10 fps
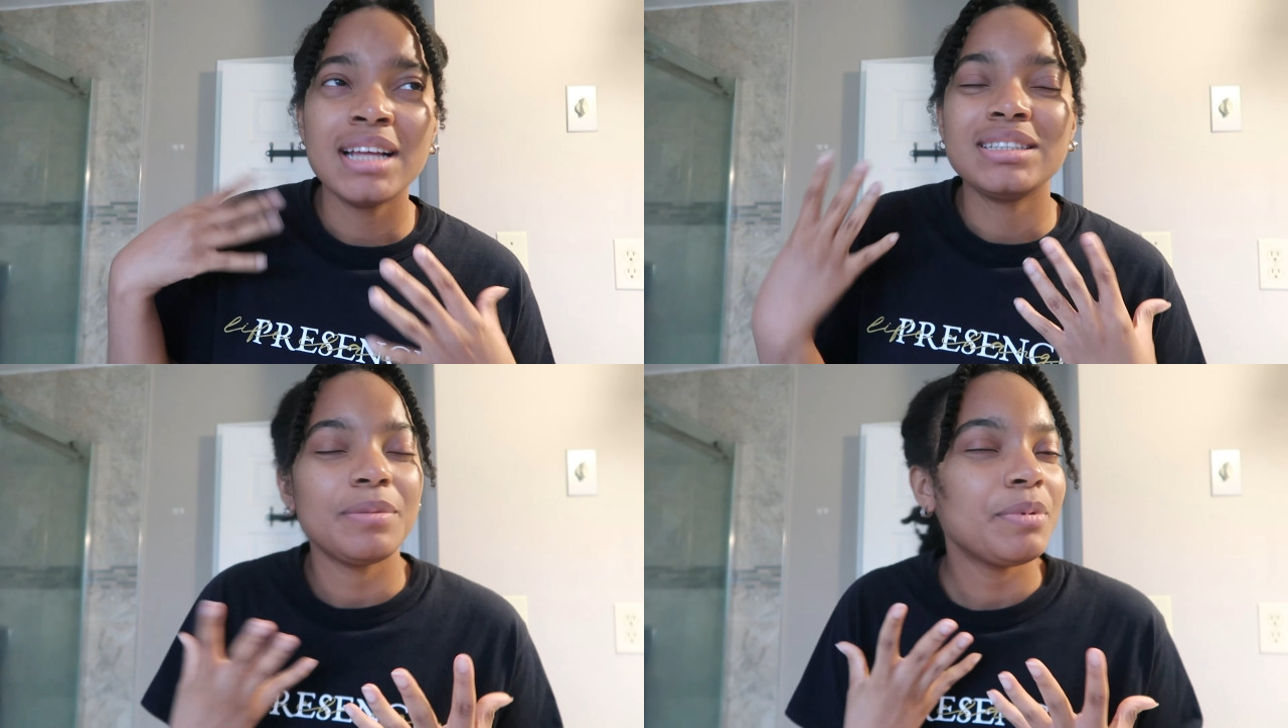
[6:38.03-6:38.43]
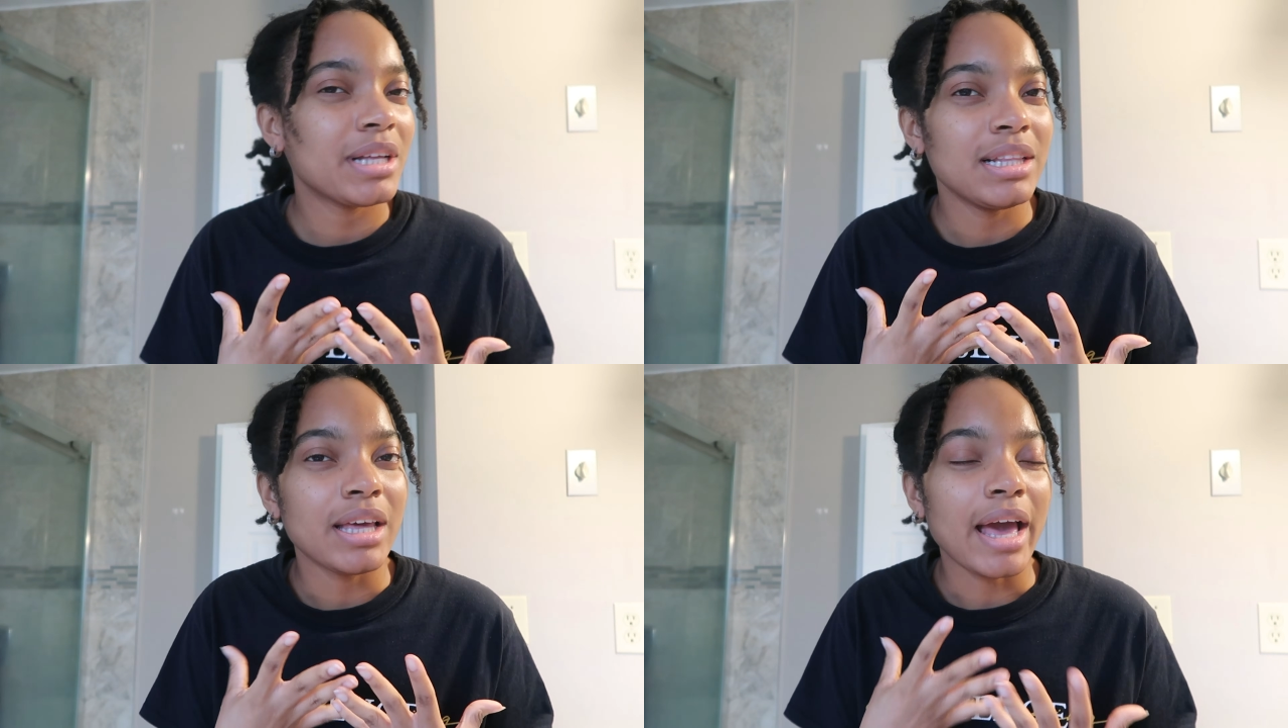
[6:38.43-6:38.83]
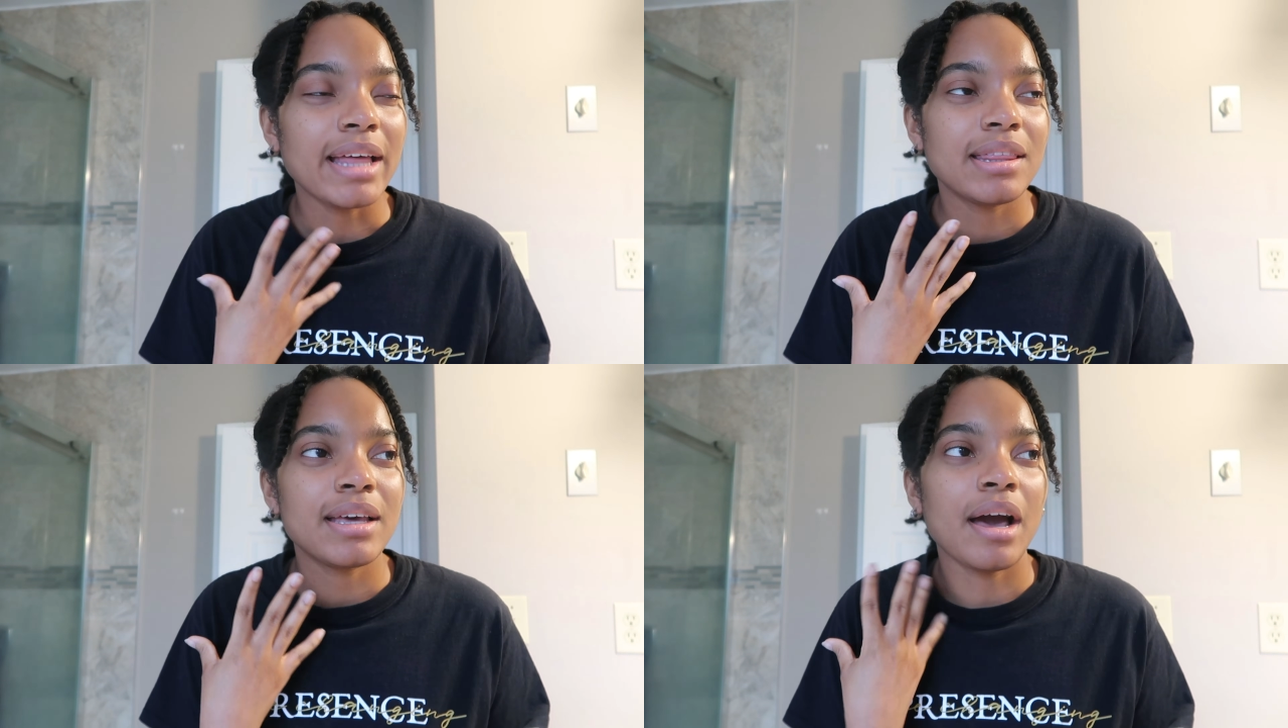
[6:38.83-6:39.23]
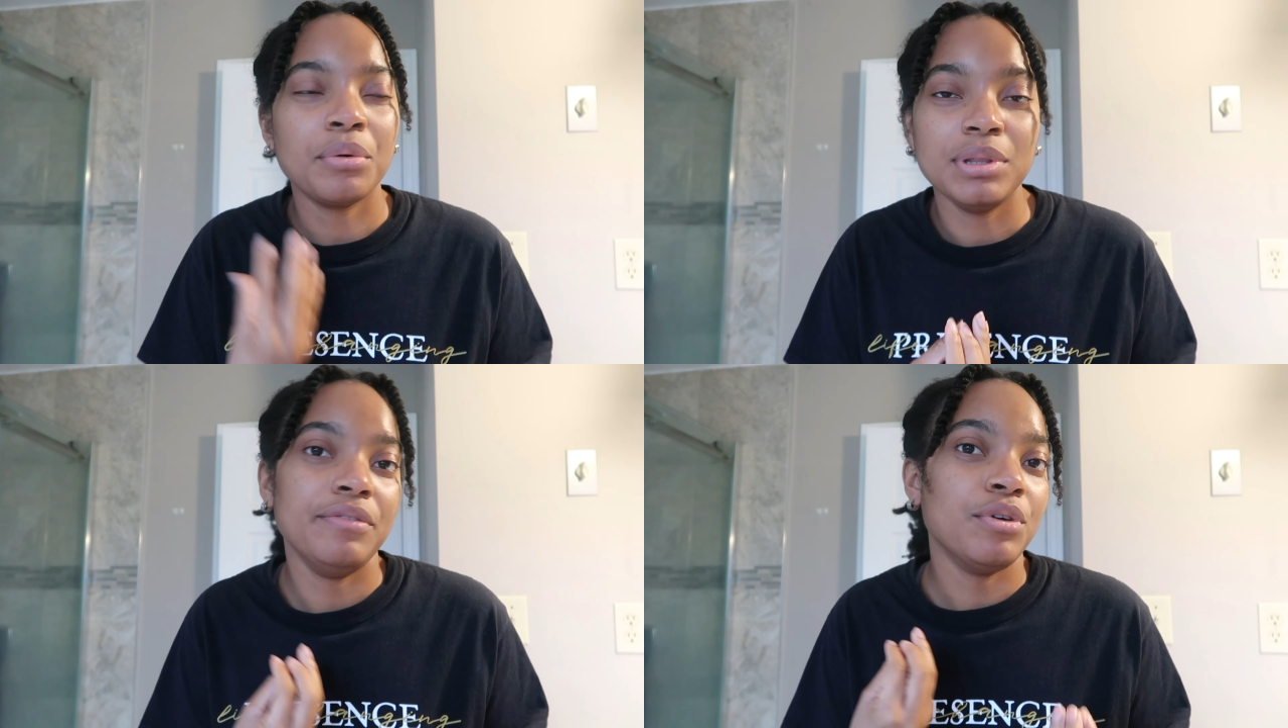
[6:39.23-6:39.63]
Typically I think I
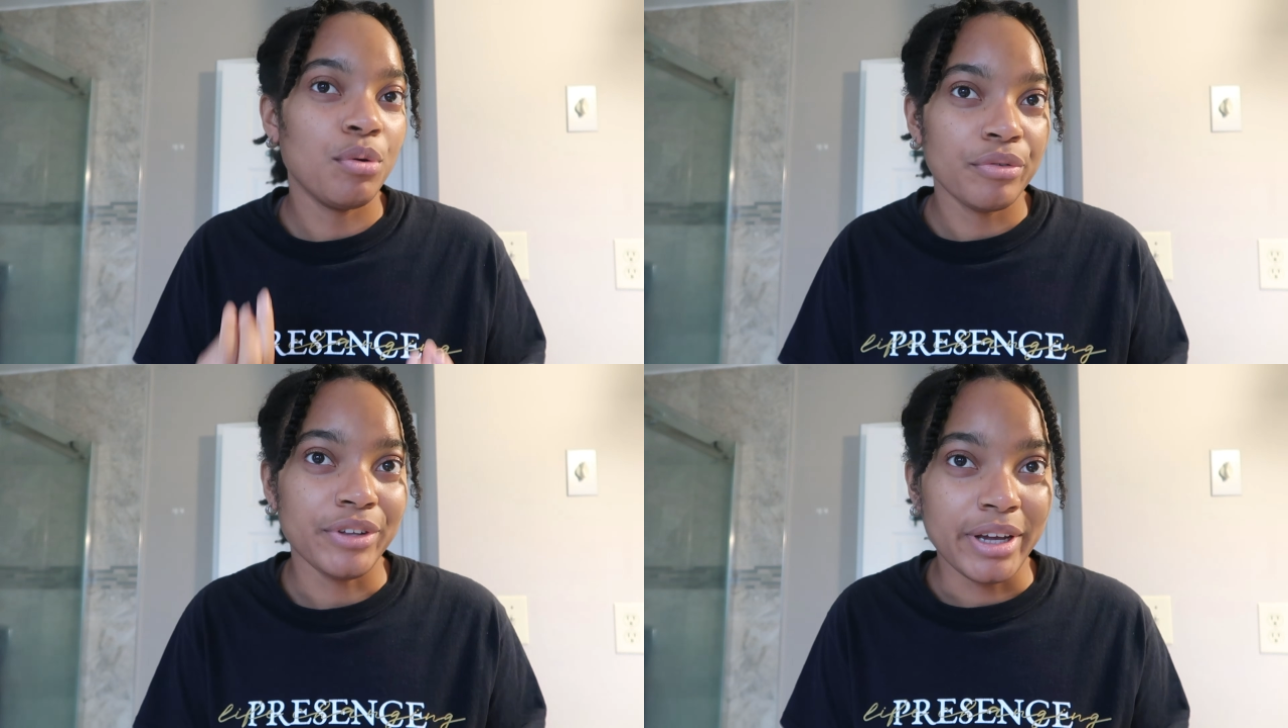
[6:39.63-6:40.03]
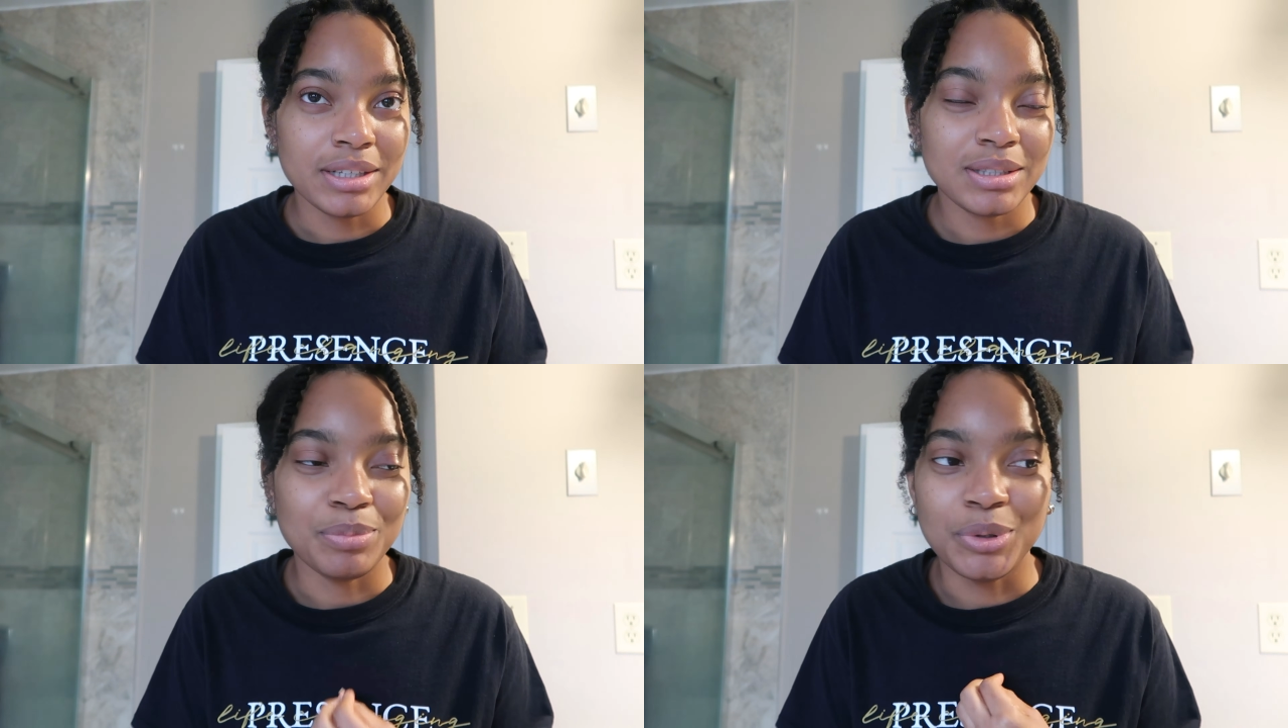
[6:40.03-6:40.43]
will leave it overnight,